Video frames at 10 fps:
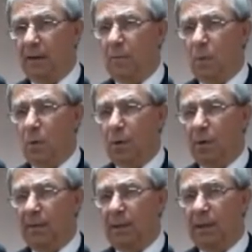the more
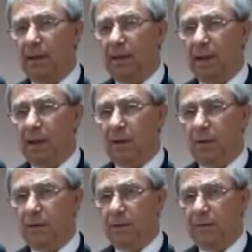they begin to take
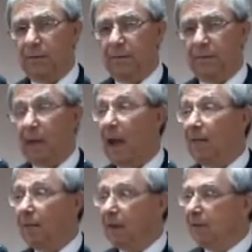over,
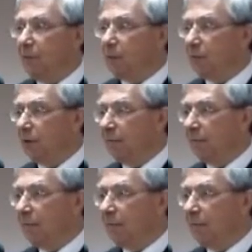and vice versa.